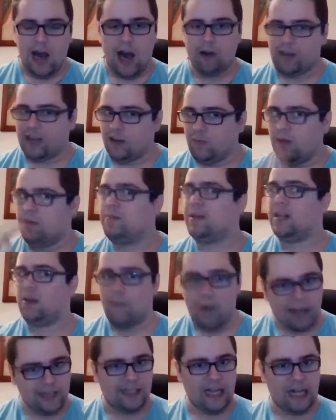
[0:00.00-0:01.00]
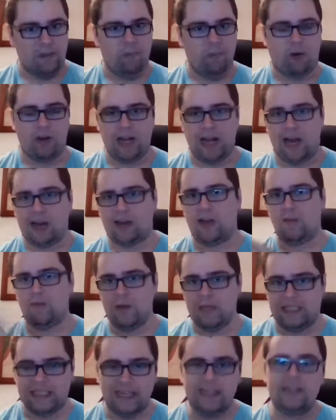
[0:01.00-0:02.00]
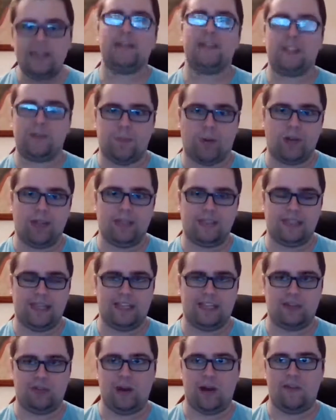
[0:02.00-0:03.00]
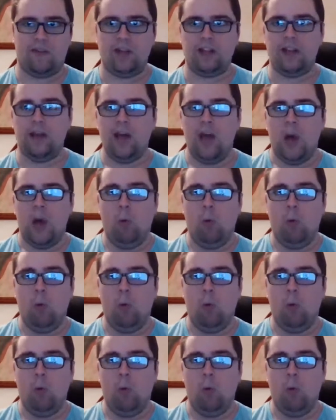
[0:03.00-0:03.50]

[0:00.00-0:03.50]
How can we minimize that point? How can we say that this point is less relevant?